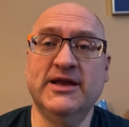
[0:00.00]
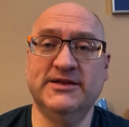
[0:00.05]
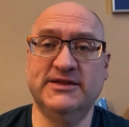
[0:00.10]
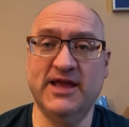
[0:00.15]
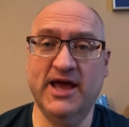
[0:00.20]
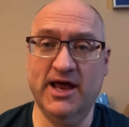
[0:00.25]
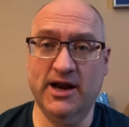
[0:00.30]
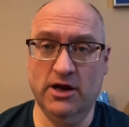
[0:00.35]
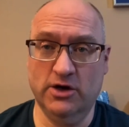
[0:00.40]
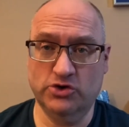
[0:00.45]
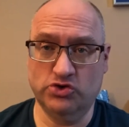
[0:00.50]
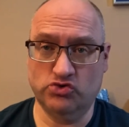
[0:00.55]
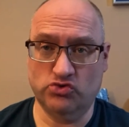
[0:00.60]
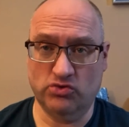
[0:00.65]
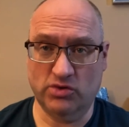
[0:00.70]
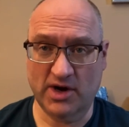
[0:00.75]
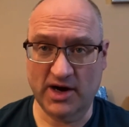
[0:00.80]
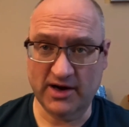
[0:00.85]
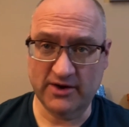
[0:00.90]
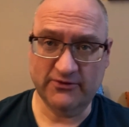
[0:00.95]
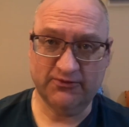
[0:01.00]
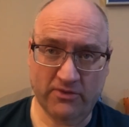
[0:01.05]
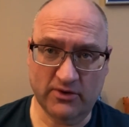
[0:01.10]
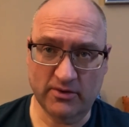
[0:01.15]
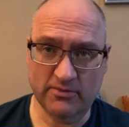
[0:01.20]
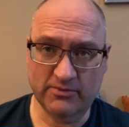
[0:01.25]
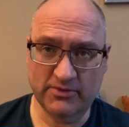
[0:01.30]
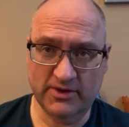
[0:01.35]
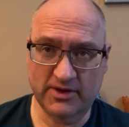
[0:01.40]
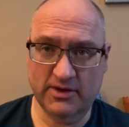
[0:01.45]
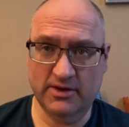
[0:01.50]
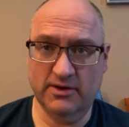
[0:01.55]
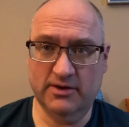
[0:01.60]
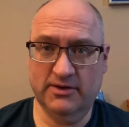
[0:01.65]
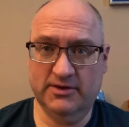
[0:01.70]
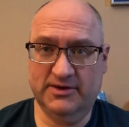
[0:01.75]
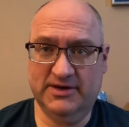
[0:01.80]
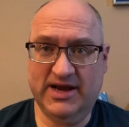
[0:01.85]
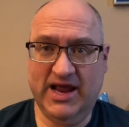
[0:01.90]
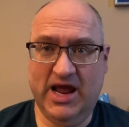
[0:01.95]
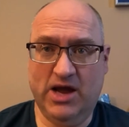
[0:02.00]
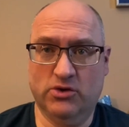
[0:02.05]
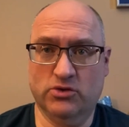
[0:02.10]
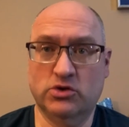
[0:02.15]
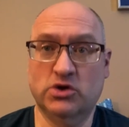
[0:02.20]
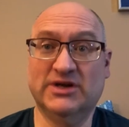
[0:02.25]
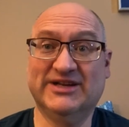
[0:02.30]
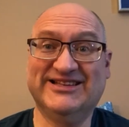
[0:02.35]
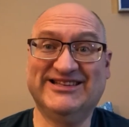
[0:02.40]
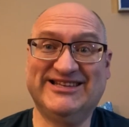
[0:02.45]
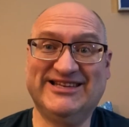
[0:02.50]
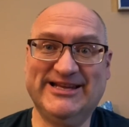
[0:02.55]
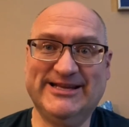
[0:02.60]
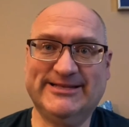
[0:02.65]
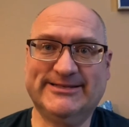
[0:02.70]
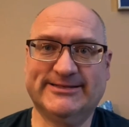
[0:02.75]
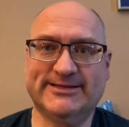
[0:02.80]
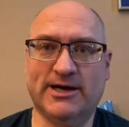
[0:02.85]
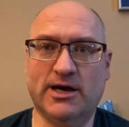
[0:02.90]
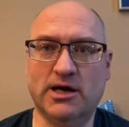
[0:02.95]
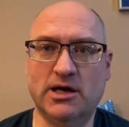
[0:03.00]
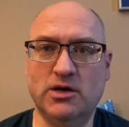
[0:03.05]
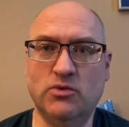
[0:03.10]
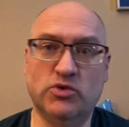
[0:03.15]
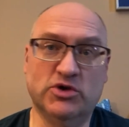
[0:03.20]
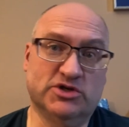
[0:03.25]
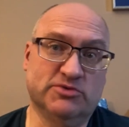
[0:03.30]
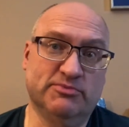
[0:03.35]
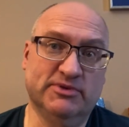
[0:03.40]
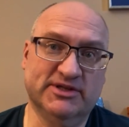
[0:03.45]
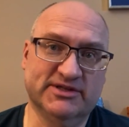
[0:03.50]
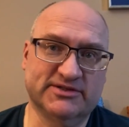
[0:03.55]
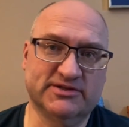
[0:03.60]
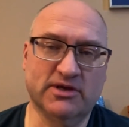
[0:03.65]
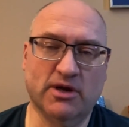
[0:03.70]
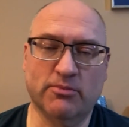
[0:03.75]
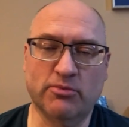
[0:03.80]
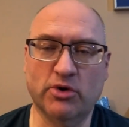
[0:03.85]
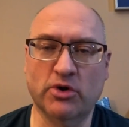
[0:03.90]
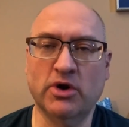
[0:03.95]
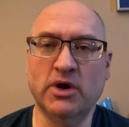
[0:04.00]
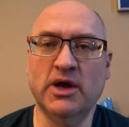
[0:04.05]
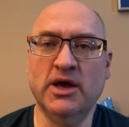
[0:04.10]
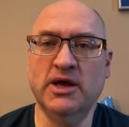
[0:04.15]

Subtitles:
that are derived from the noun die Zahl, which means number,